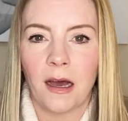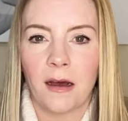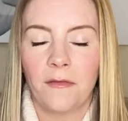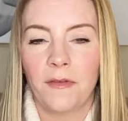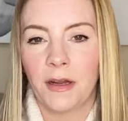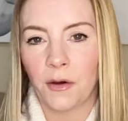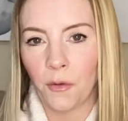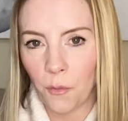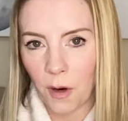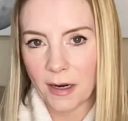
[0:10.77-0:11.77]
video
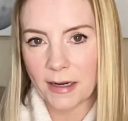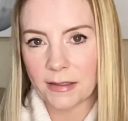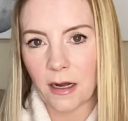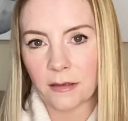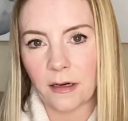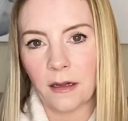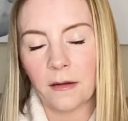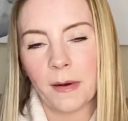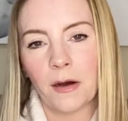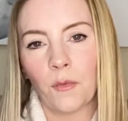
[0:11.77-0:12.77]
1, I talked all
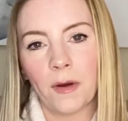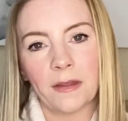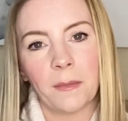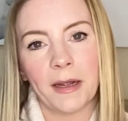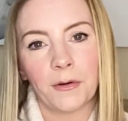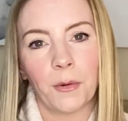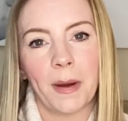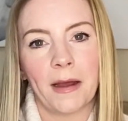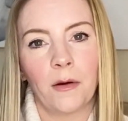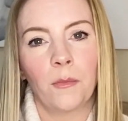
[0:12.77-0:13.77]
about what the
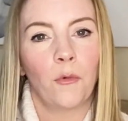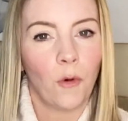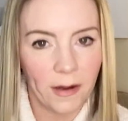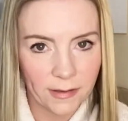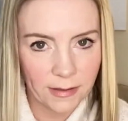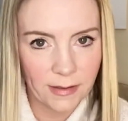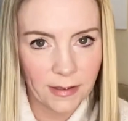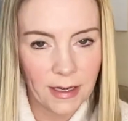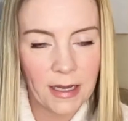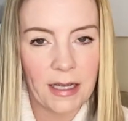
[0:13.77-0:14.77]
microbiome was
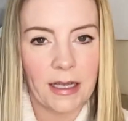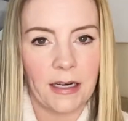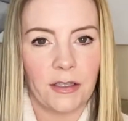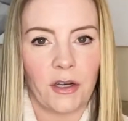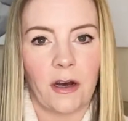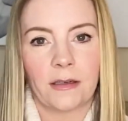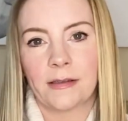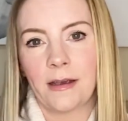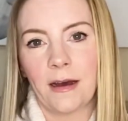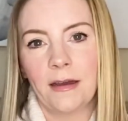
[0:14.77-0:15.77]
in a
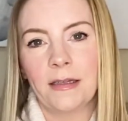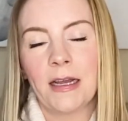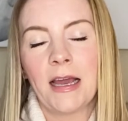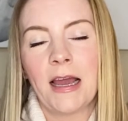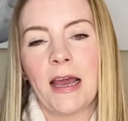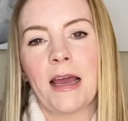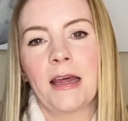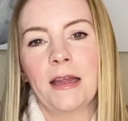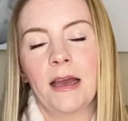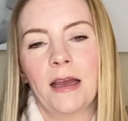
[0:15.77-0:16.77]
dog's gut.
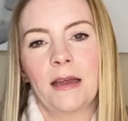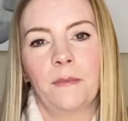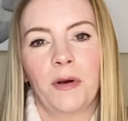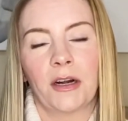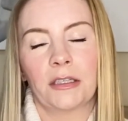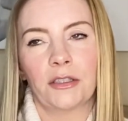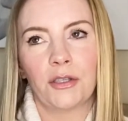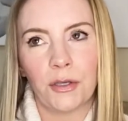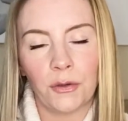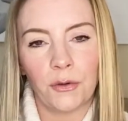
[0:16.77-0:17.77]
And then part
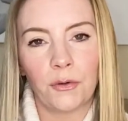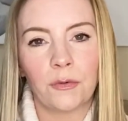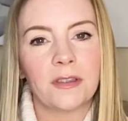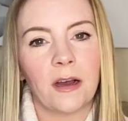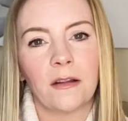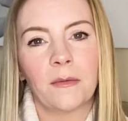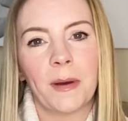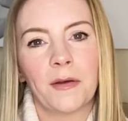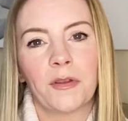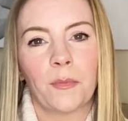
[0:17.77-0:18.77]
2 was all
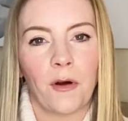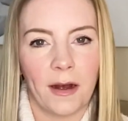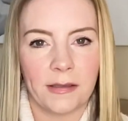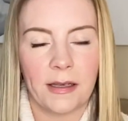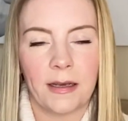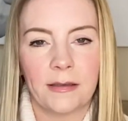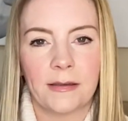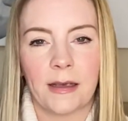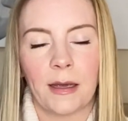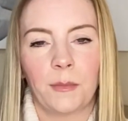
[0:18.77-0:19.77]
about the
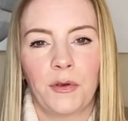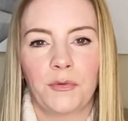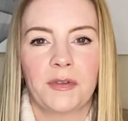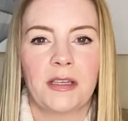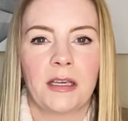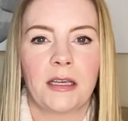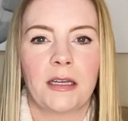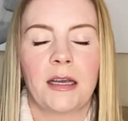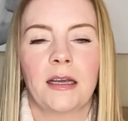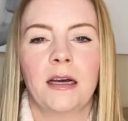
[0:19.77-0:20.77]
process. I'm
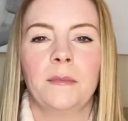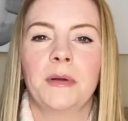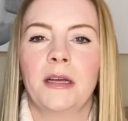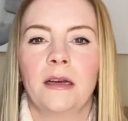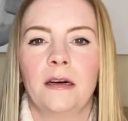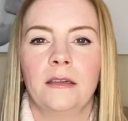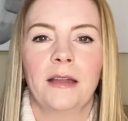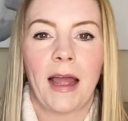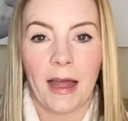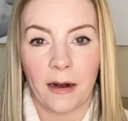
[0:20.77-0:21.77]
using a company
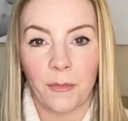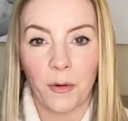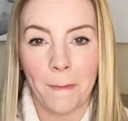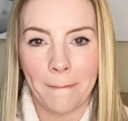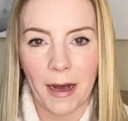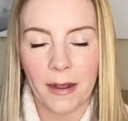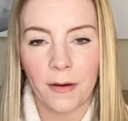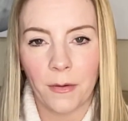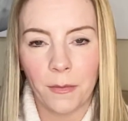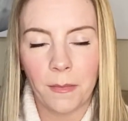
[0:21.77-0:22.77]
called
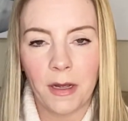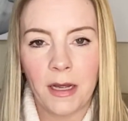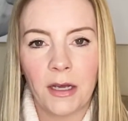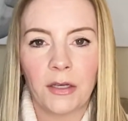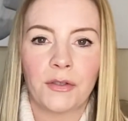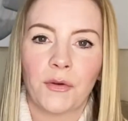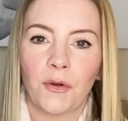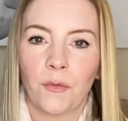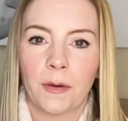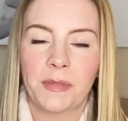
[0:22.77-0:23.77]
AnimalBiome. So
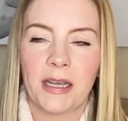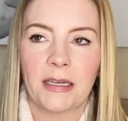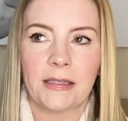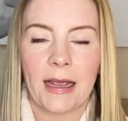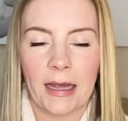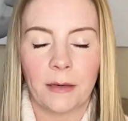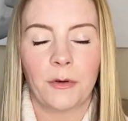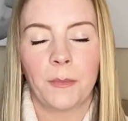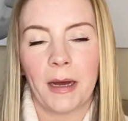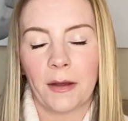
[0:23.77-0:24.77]
their website is
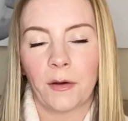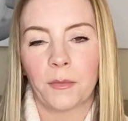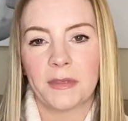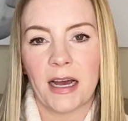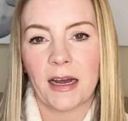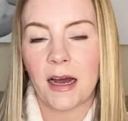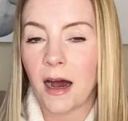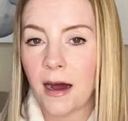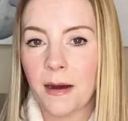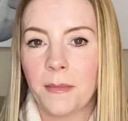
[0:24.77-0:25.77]

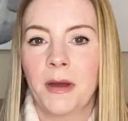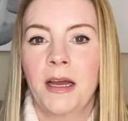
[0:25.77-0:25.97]
animalbiome.com